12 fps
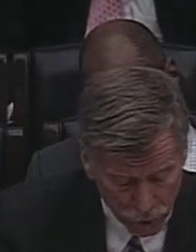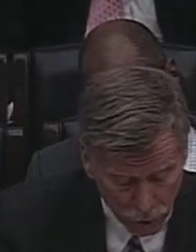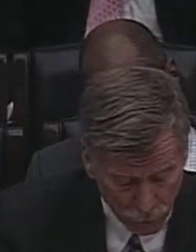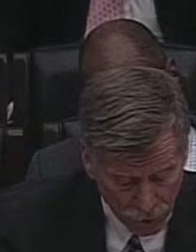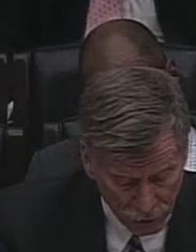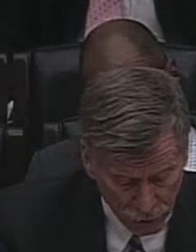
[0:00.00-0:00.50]

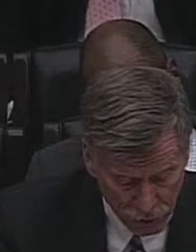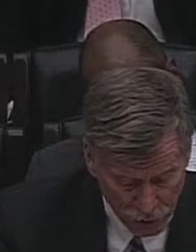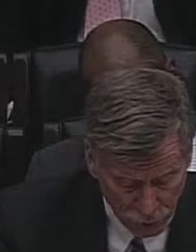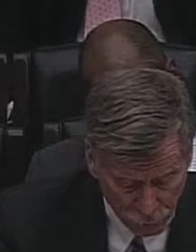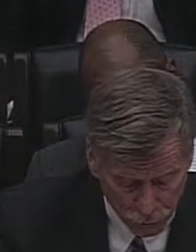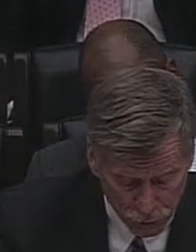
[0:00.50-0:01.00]
about
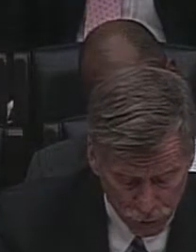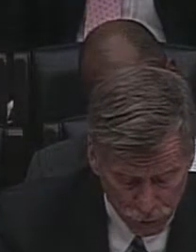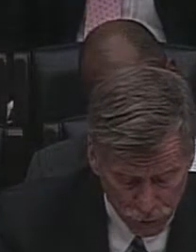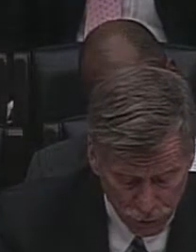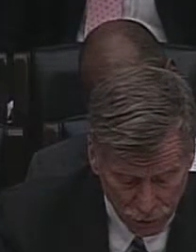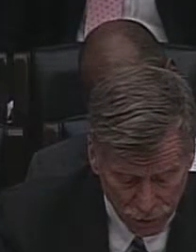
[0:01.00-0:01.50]
examiners who
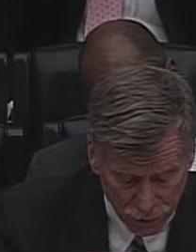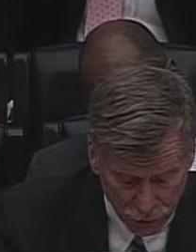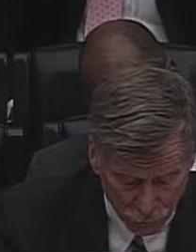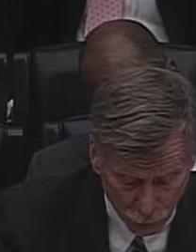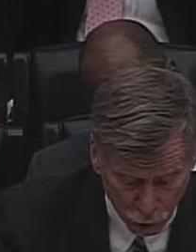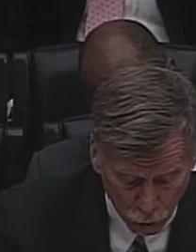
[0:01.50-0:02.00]
take
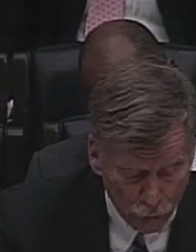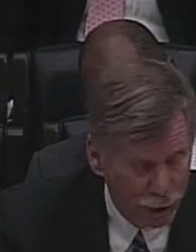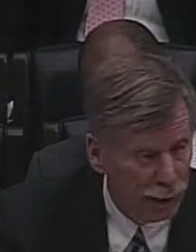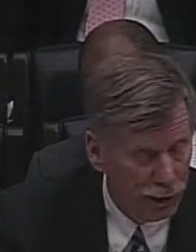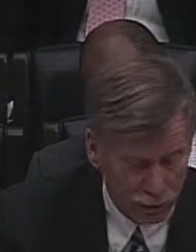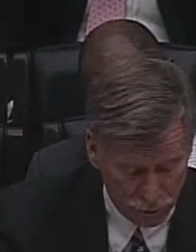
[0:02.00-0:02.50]

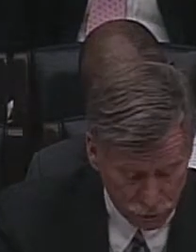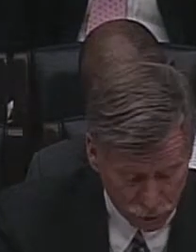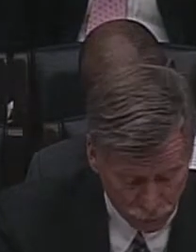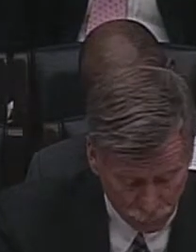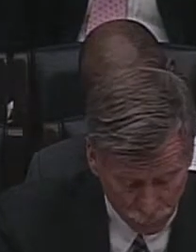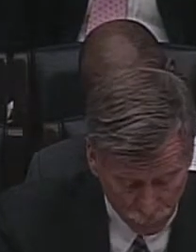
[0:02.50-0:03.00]
inappropriately
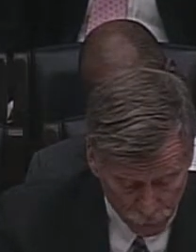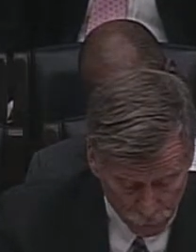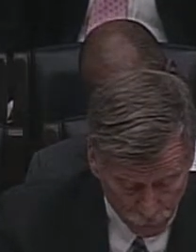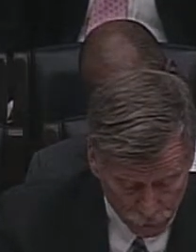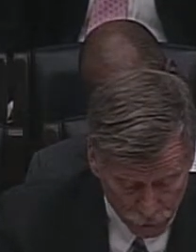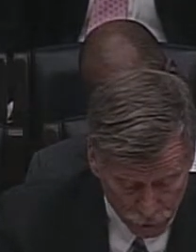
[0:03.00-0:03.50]
conservative
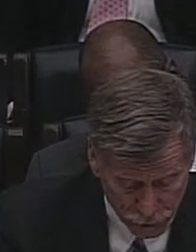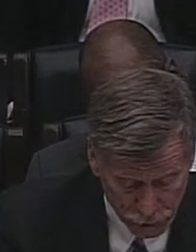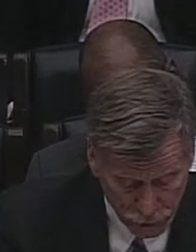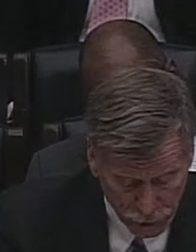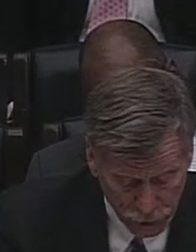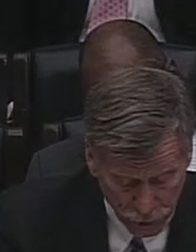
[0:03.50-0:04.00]
approaches
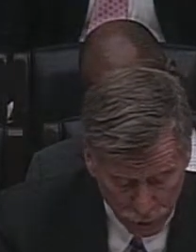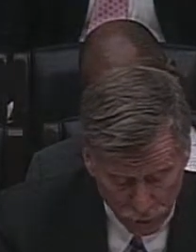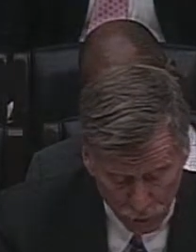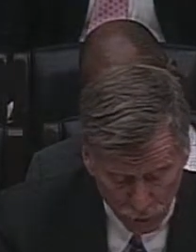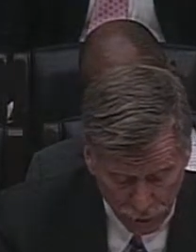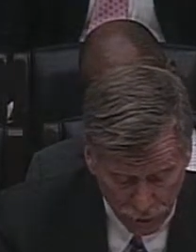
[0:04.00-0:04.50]
in
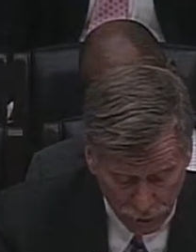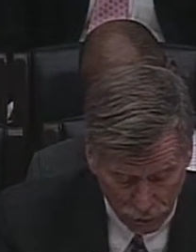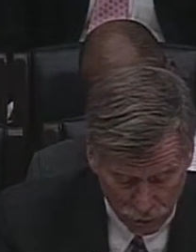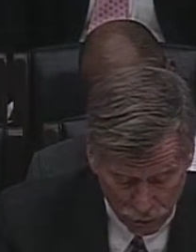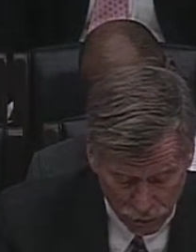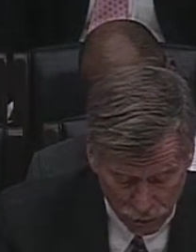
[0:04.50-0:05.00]
their
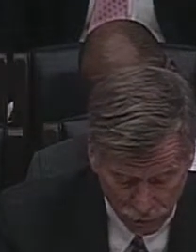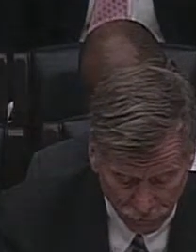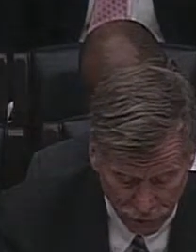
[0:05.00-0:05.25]
analysis of